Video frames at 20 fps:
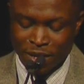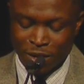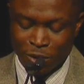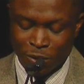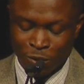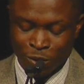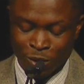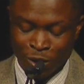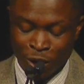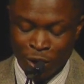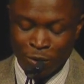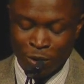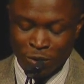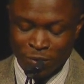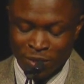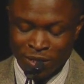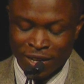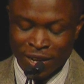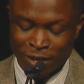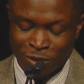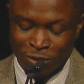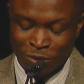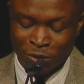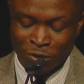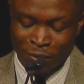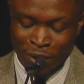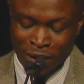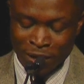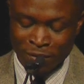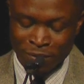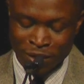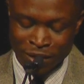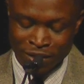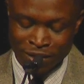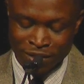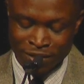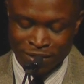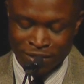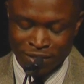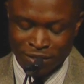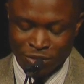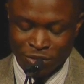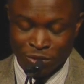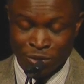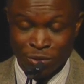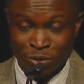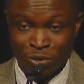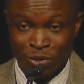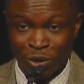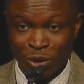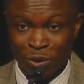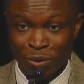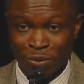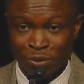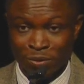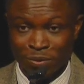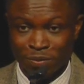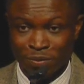will always be there to remind me to do so.